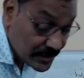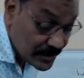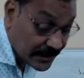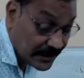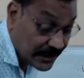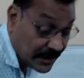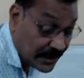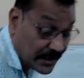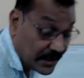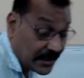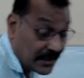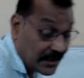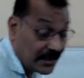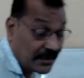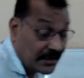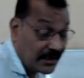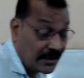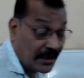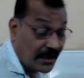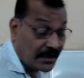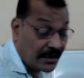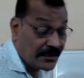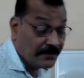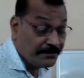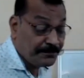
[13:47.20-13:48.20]

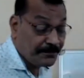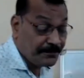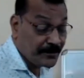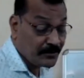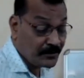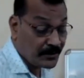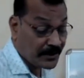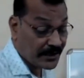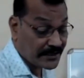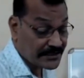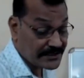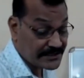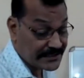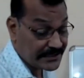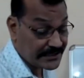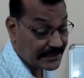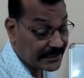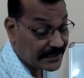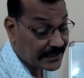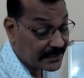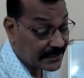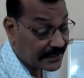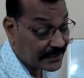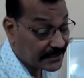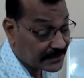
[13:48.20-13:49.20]
if you consider
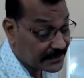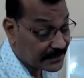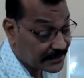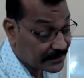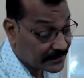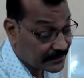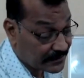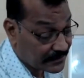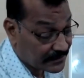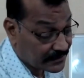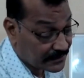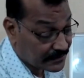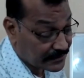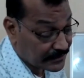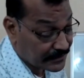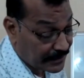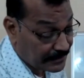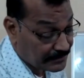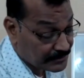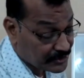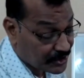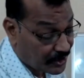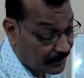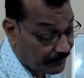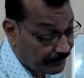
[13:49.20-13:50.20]
the
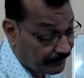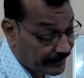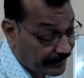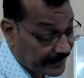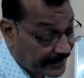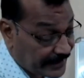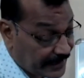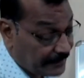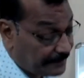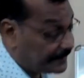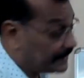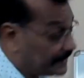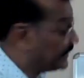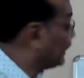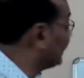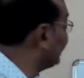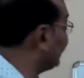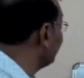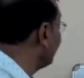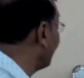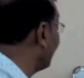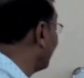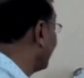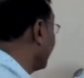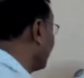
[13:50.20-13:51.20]
names of variable like
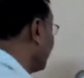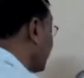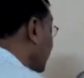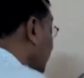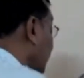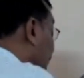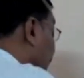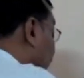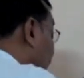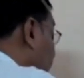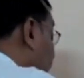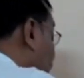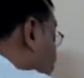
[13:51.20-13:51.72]
that, names